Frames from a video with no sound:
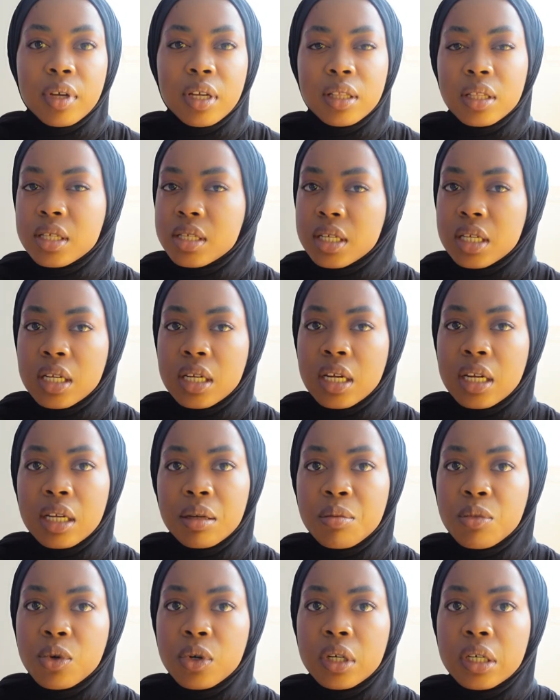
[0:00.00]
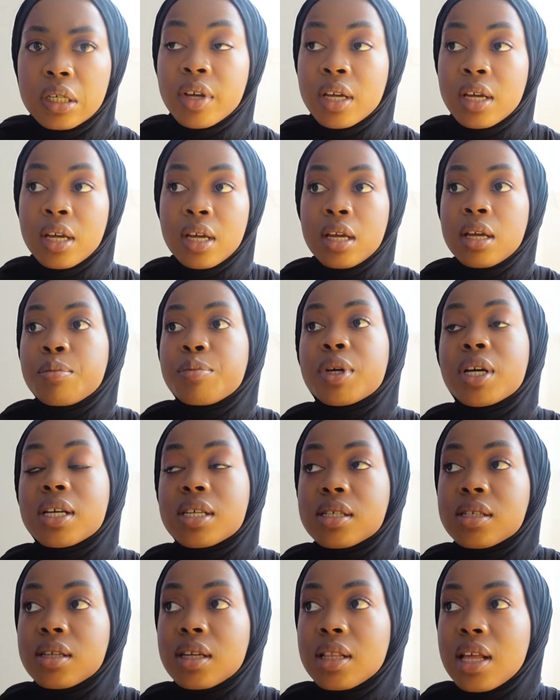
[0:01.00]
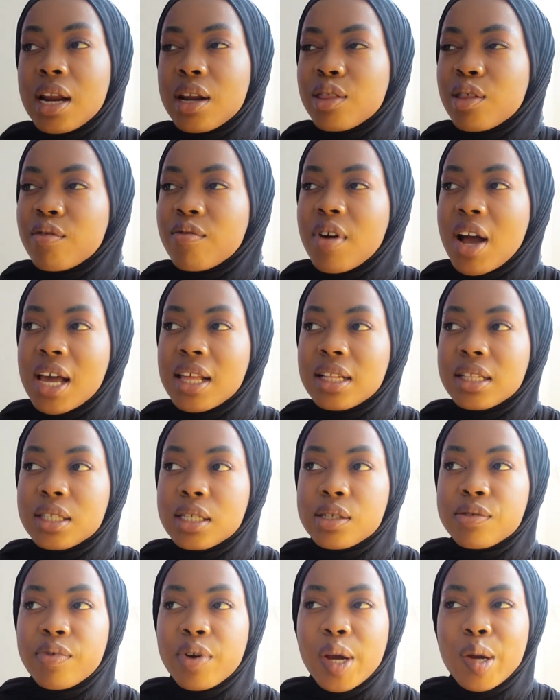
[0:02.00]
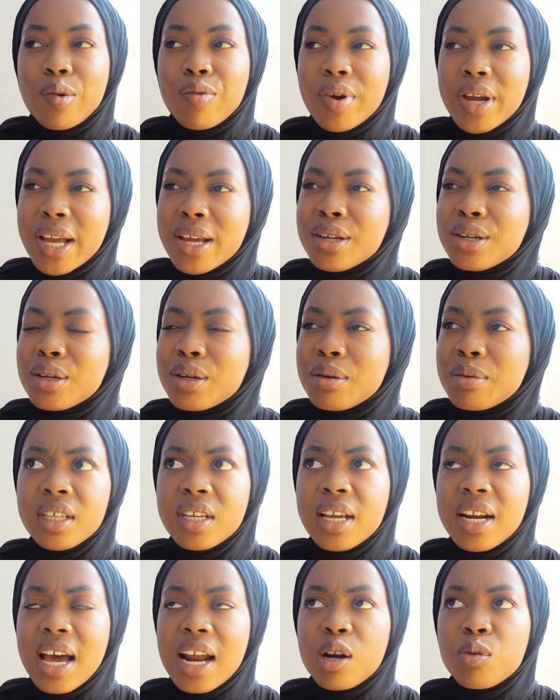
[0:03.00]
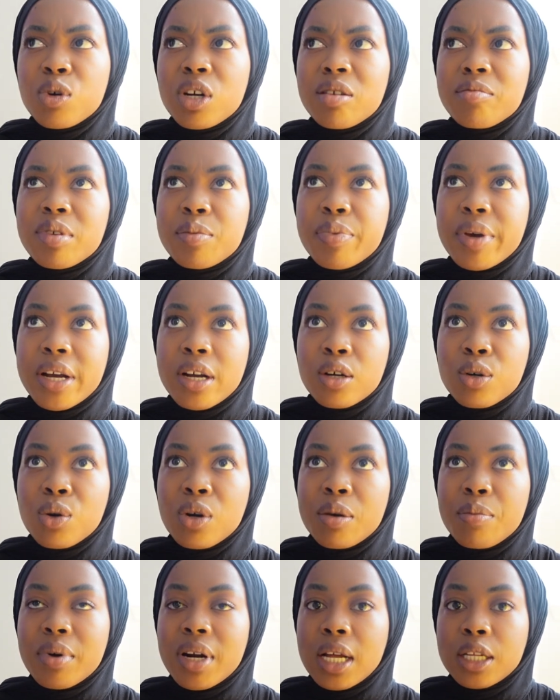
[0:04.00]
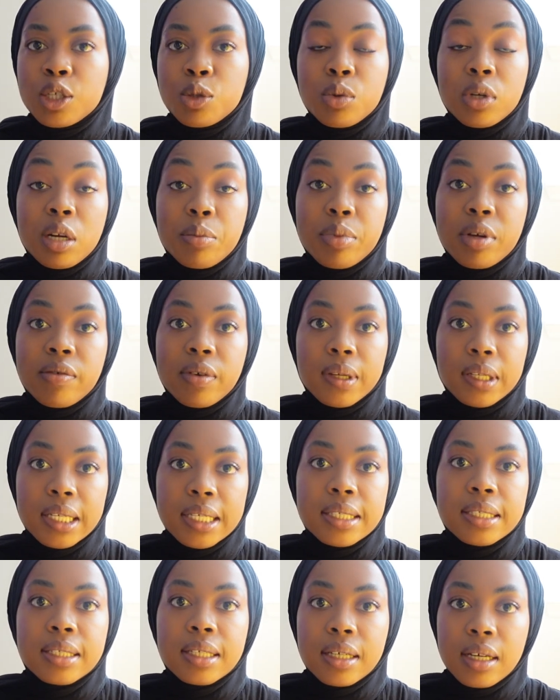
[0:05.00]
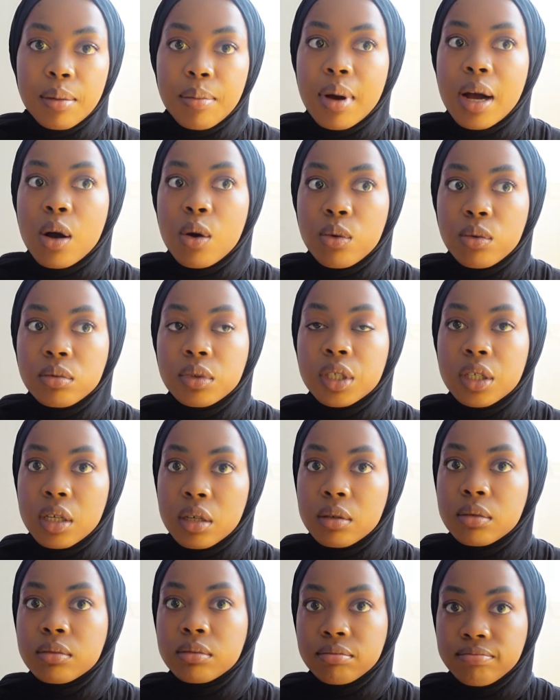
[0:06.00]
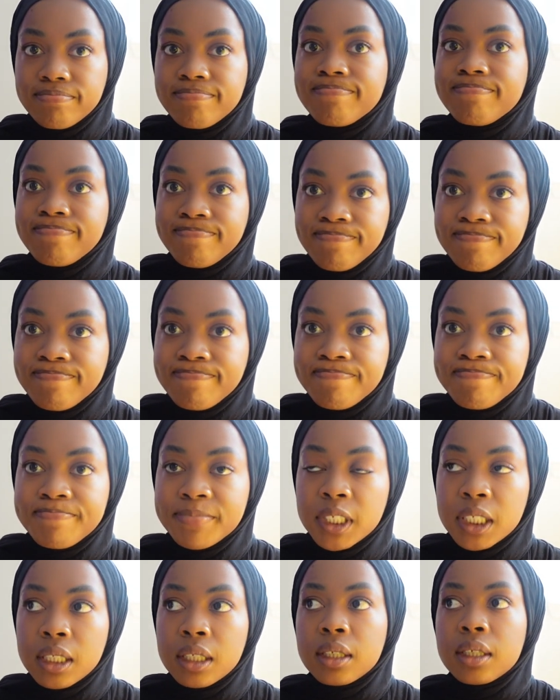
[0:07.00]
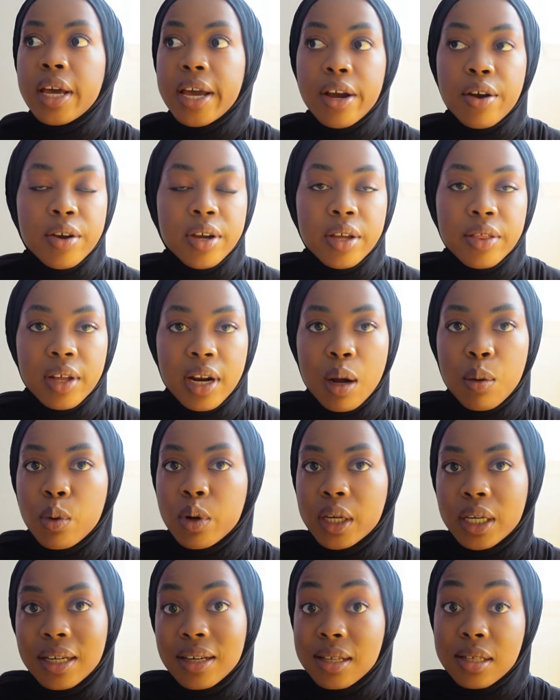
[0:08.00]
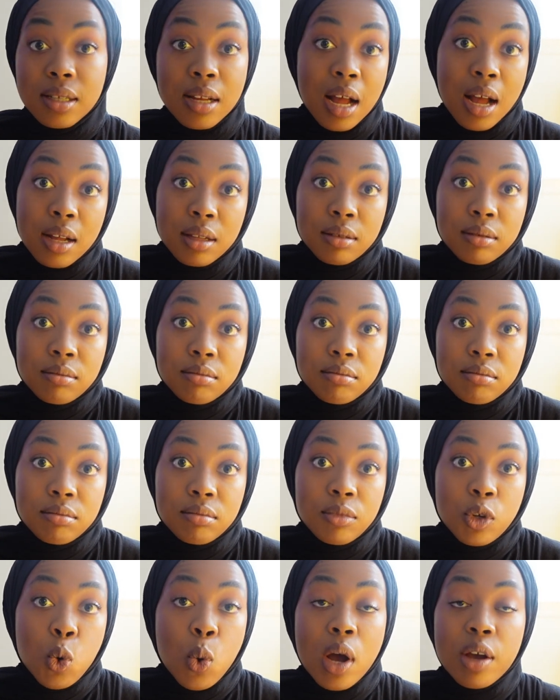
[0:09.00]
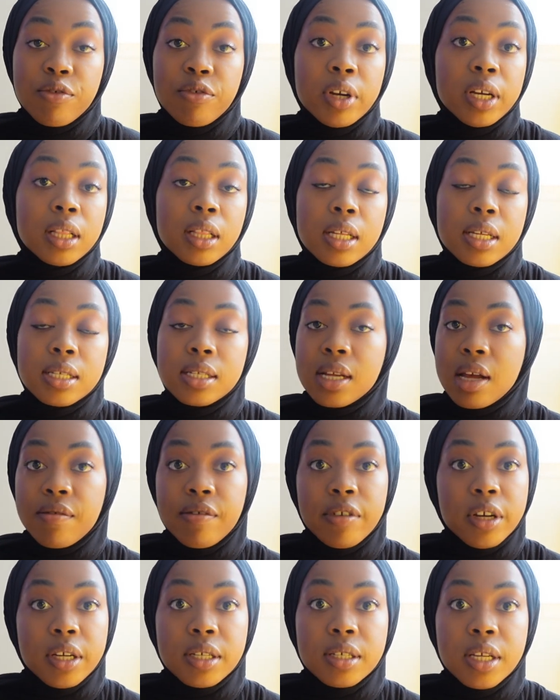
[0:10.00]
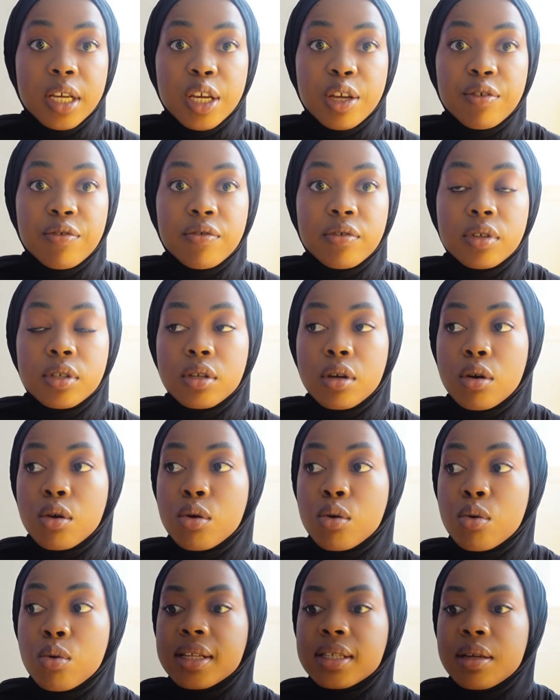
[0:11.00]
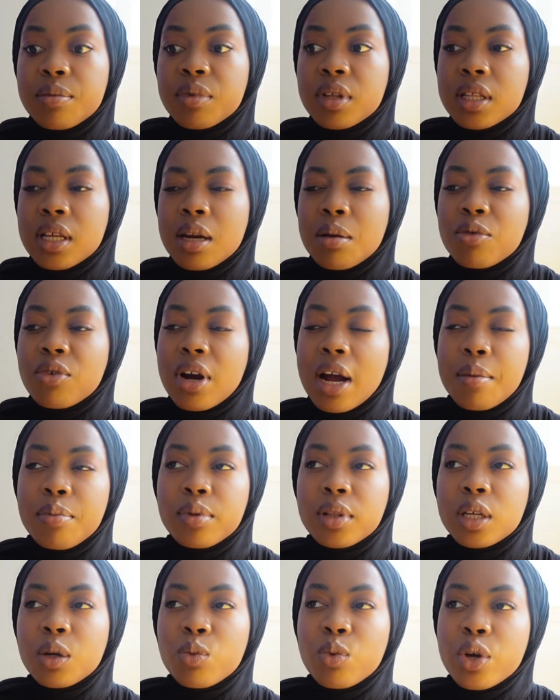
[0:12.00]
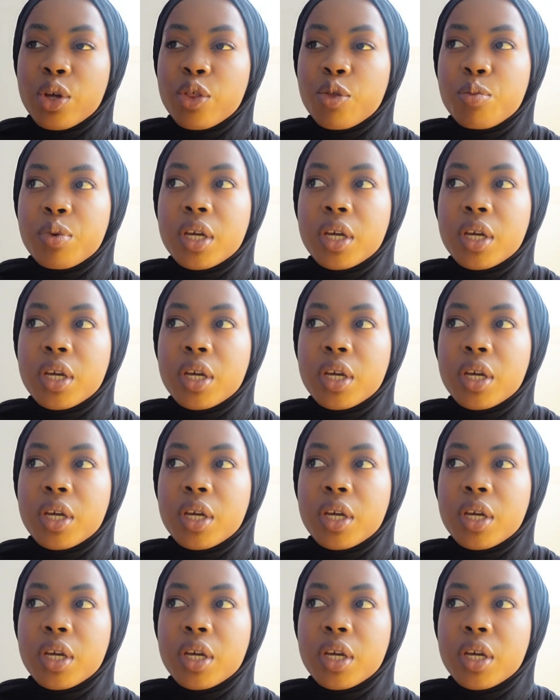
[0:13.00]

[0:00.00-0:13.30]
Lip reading: in the city anymore, because a lot of the violence is very random. And I don't want to be paranoid, but I do want to be realistic about, you know, the area that I work in is not, quite frankly, is not very safe. So that's something that I'm grappling with,